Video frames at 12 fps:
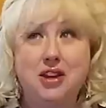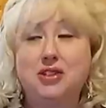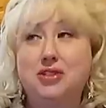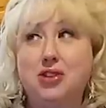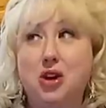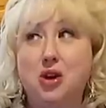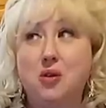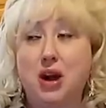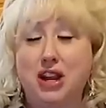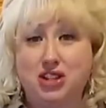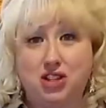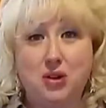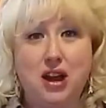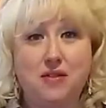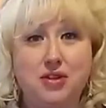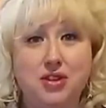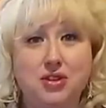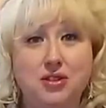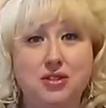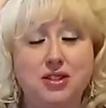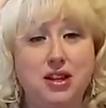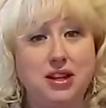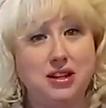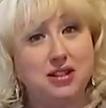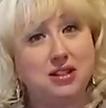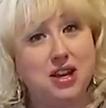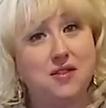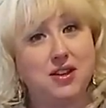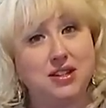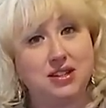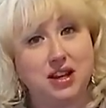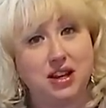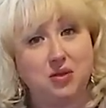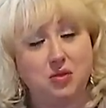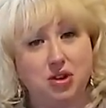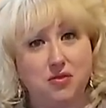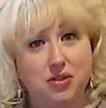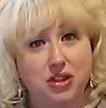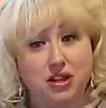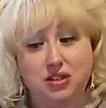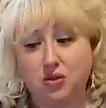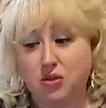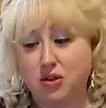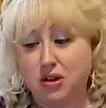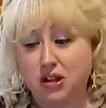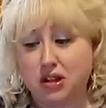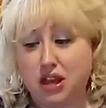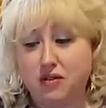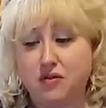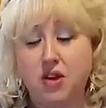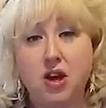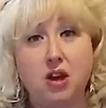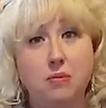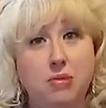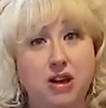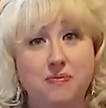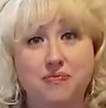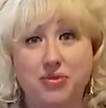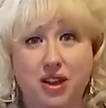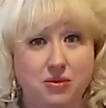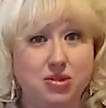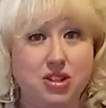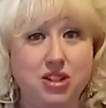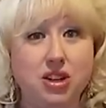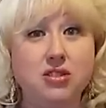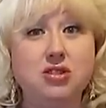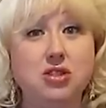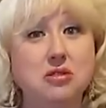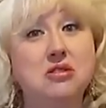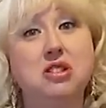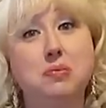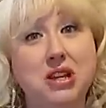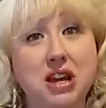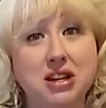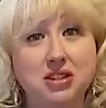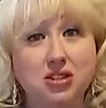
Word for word: So I do have an adult son. He does have exciting, wonderful things going on in life, but I'm just here stirring spaghetti